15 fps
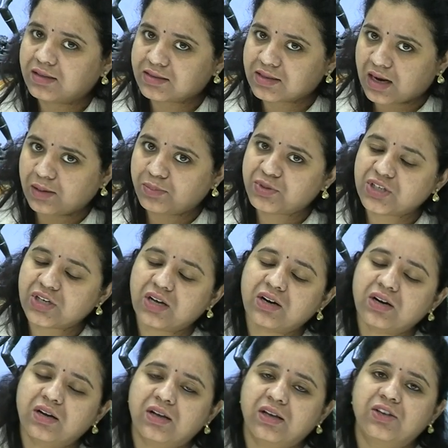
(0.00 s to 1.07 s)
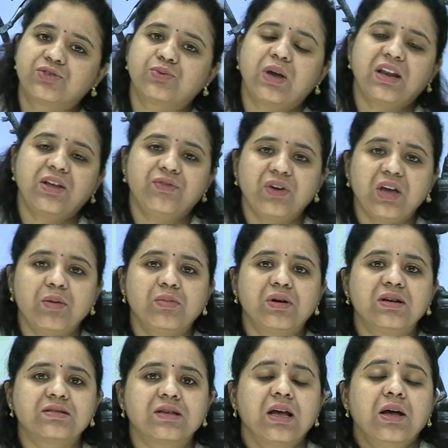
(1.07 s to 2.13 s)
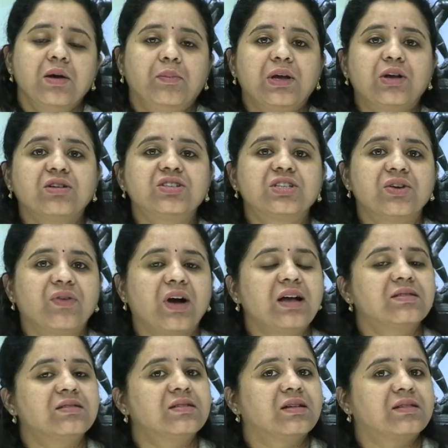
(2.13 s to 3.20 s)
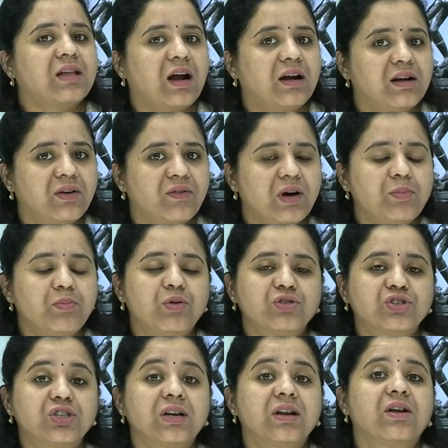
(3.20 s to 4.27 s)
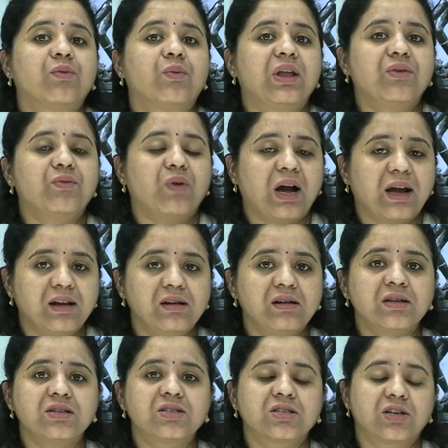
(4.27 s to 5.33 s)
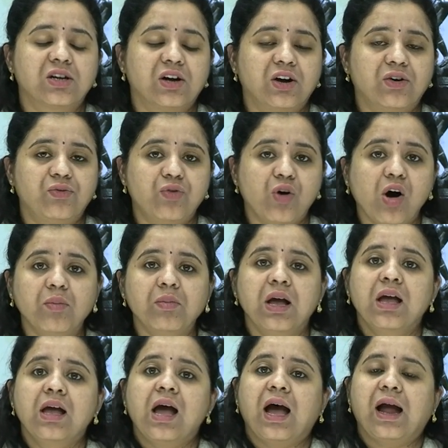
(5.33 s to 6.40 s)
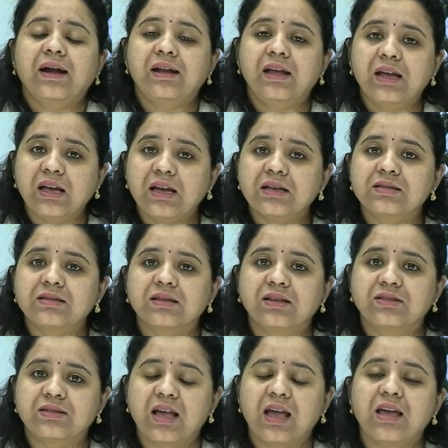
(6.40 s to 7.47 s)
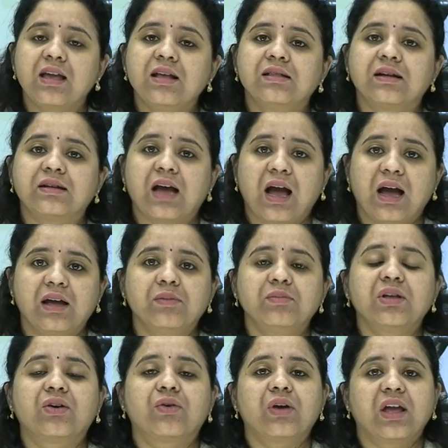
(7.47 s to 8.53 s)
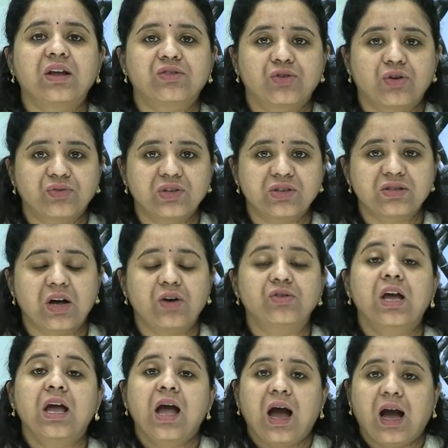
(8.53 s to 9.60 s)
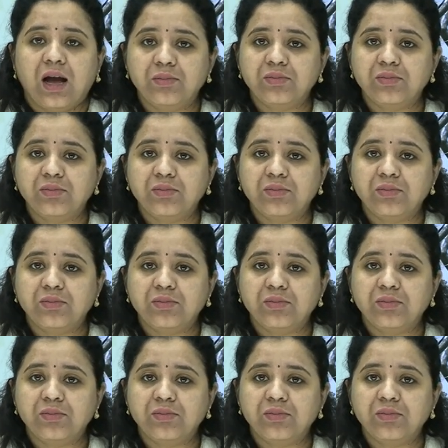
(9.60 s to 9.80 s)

sculpture is very famous because Shiva is in the Tandava posture in a very violent form, and he is saying that I am the creator of the sound, I